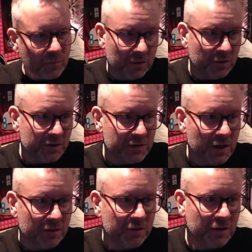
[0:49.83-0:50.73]
Go
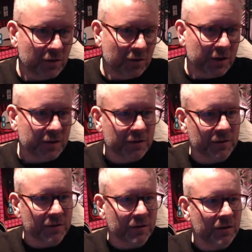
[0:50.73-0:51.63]
inside of the code
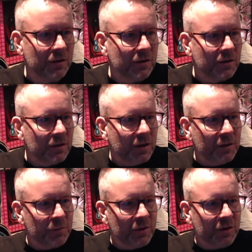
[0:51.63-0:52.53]
editor.
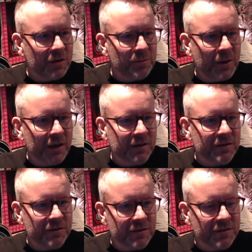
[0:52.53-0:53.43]
And if we look at the
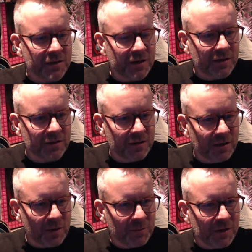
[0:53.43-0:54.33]
package, you can see that it
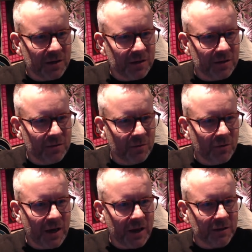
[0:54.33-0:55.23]
updated
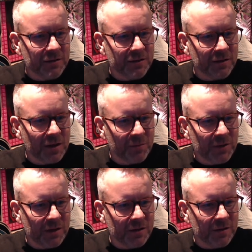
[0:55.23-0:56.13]
React, it
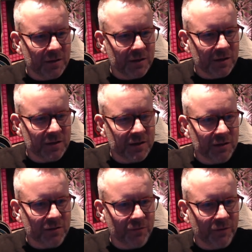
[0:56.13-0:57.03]
updated the
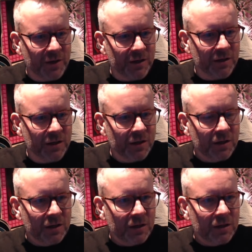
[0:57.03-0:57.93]
ESLint config,
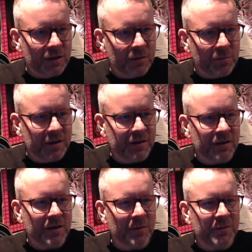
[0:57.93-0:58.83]
but it
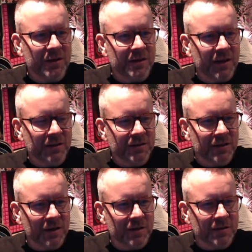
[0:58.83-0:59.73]
didn't update Next. And
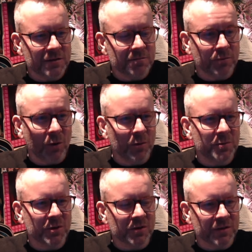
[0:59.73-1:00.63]
that is probably
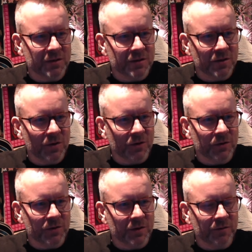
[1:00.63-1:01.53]
because it's
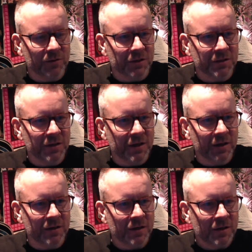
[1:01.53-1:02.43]
locked to this version
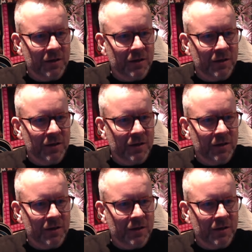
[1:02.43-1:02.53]
here.